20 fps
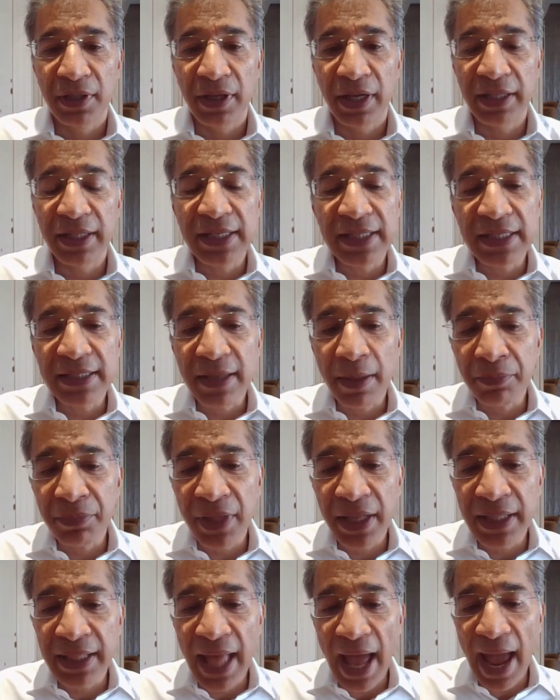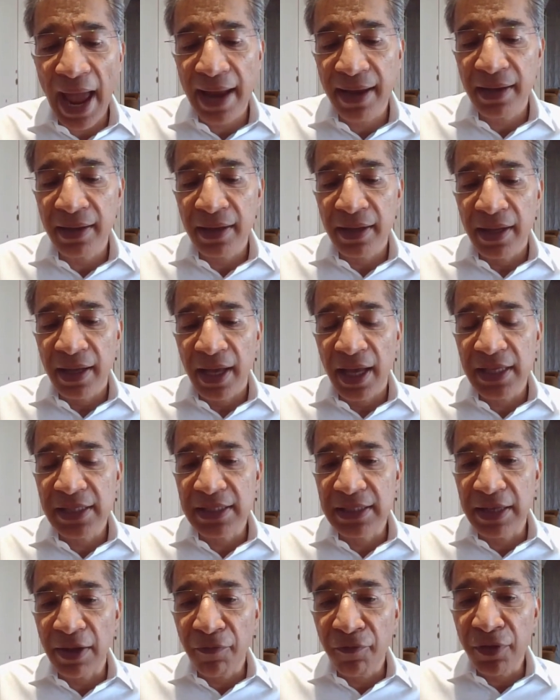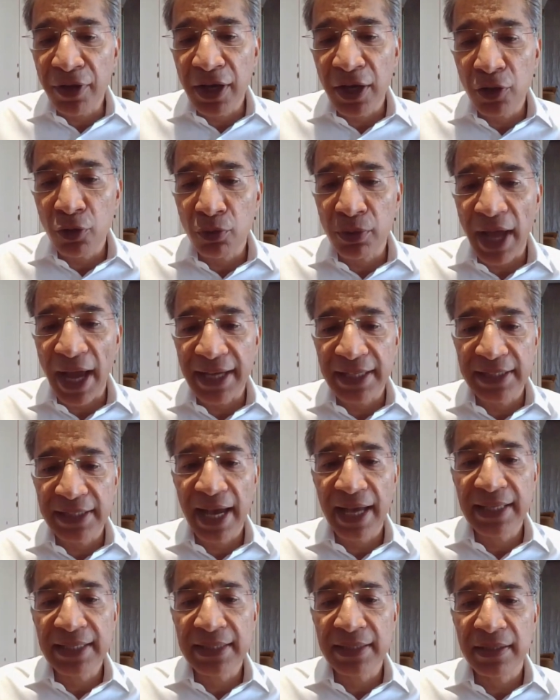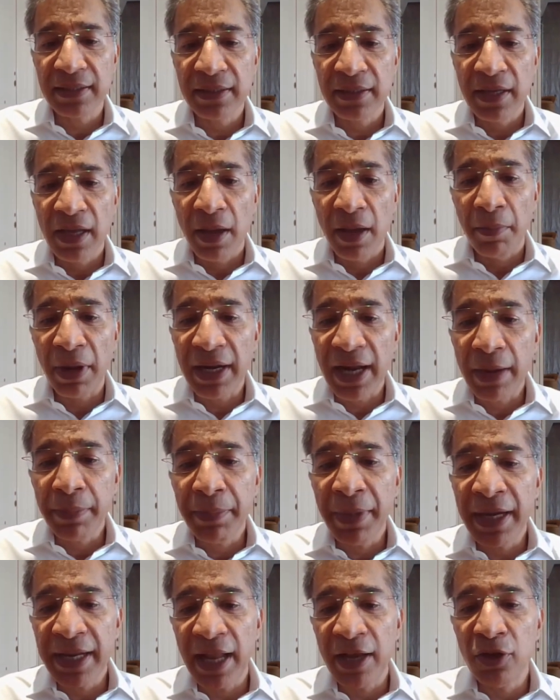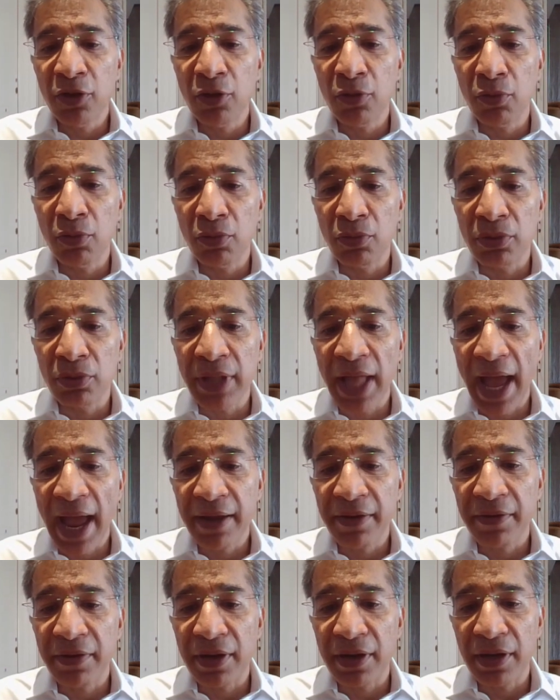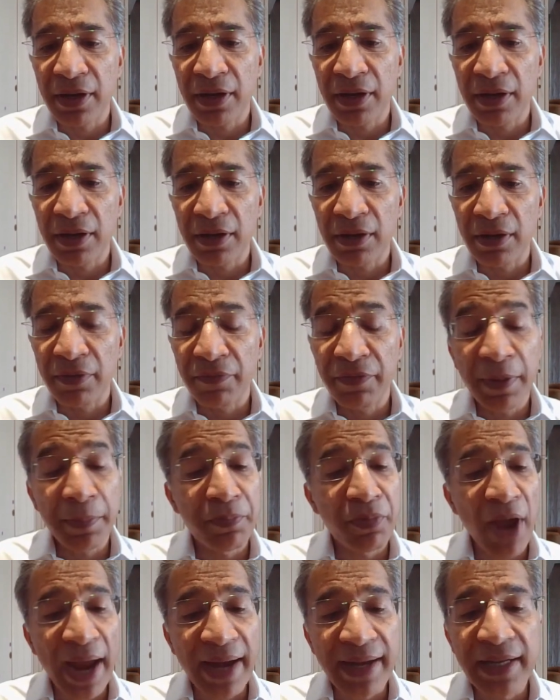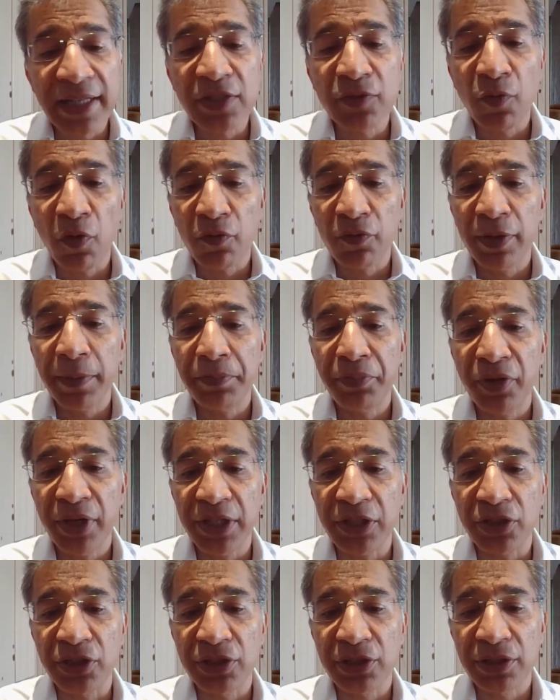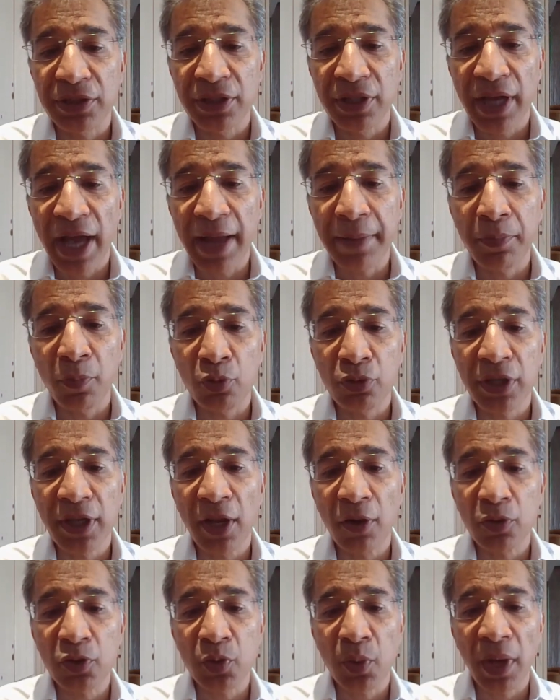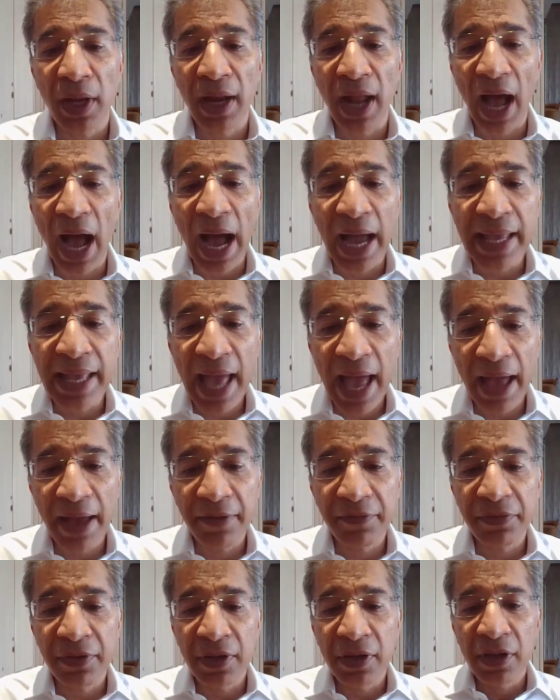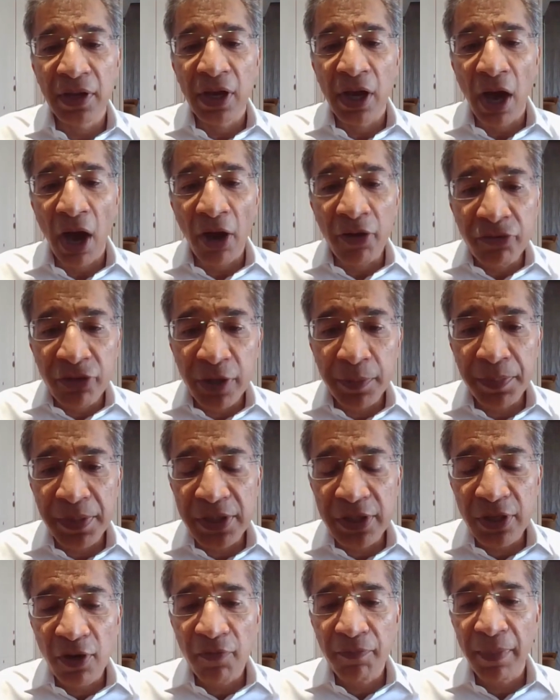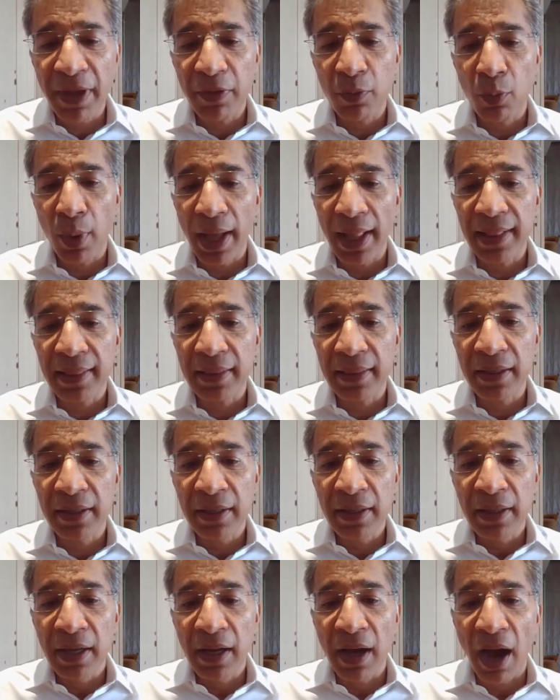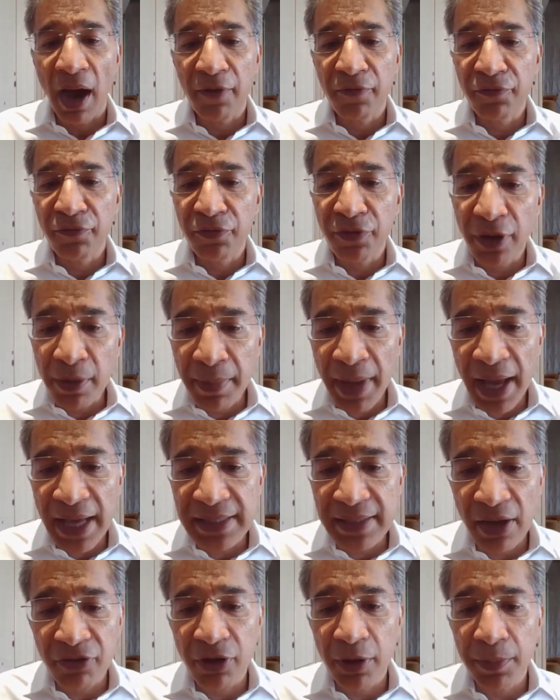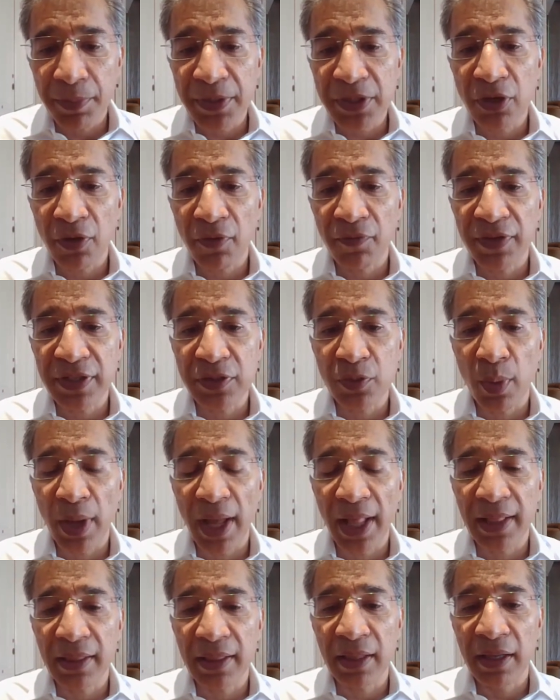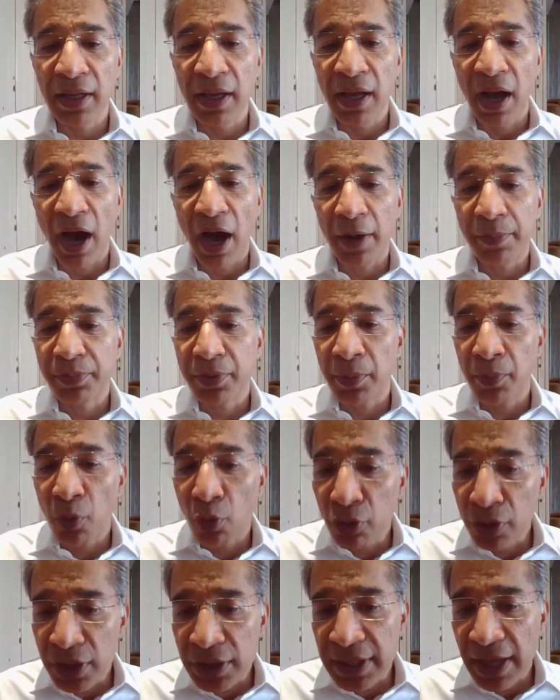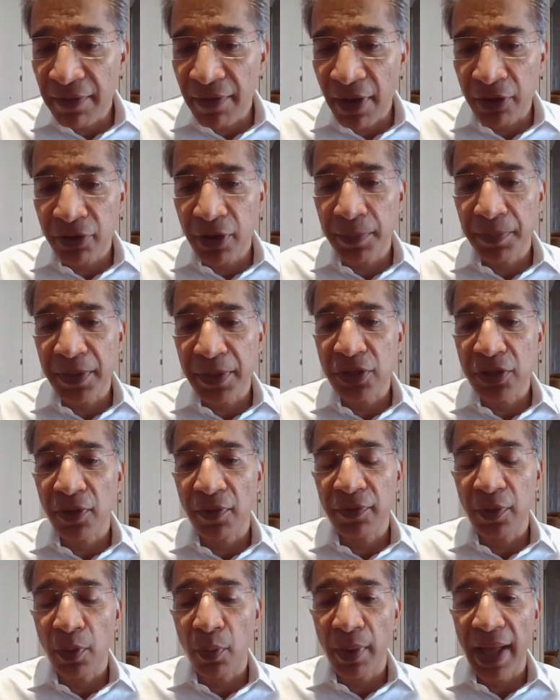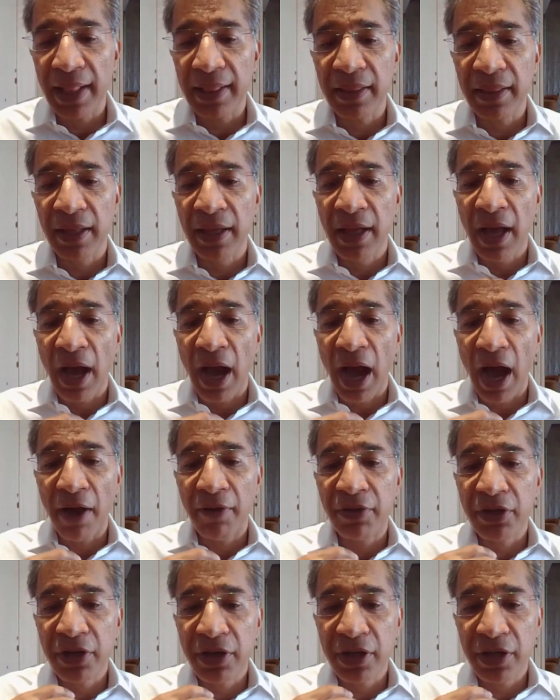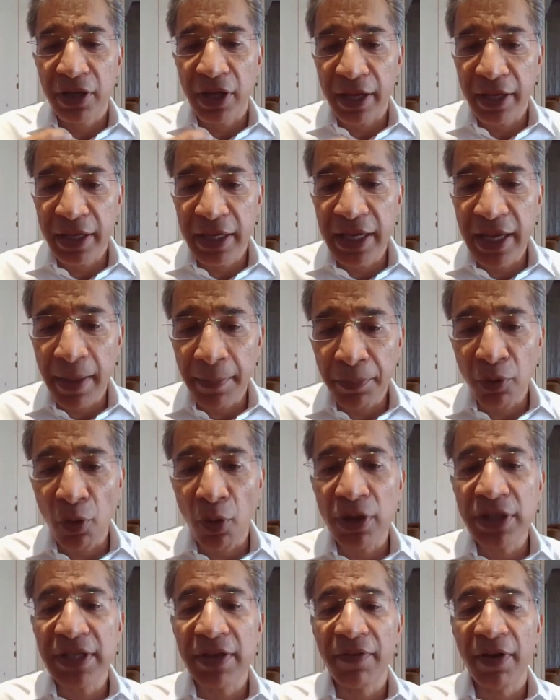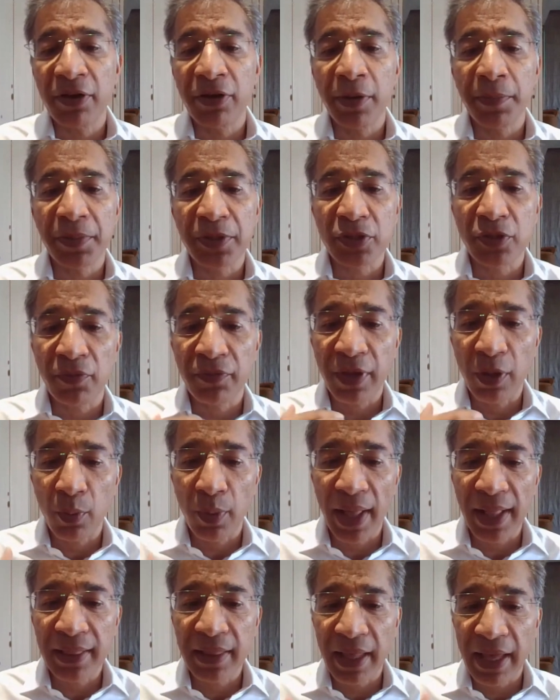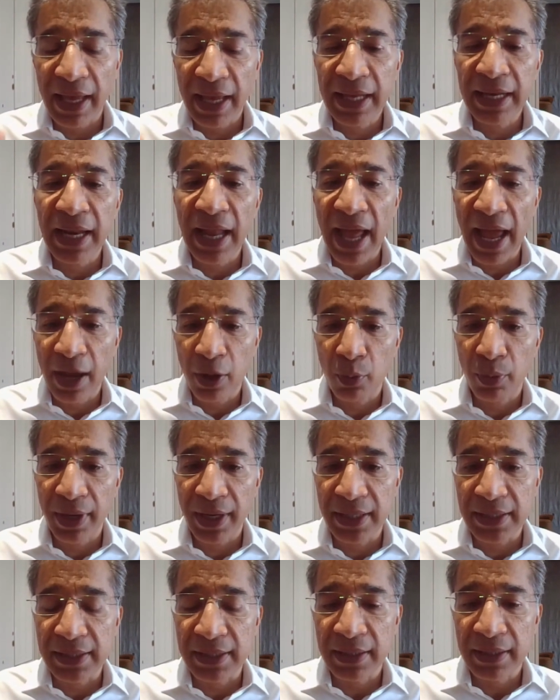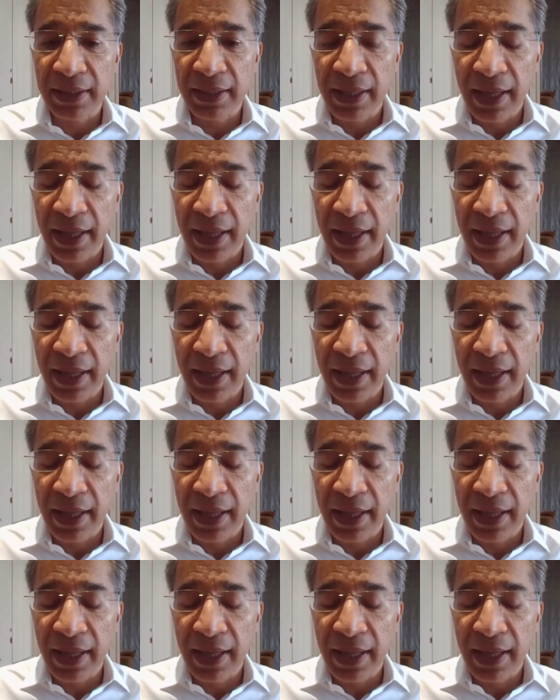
This is something that is difficult to digest, but let me tell you that we practice what we preach. At Motilal Oswal, I have 100% of my wealth. Our firm has 100% of its wealth. Our promoters have 100% of the wealth. Our key employees have 100% of their wealth in equities.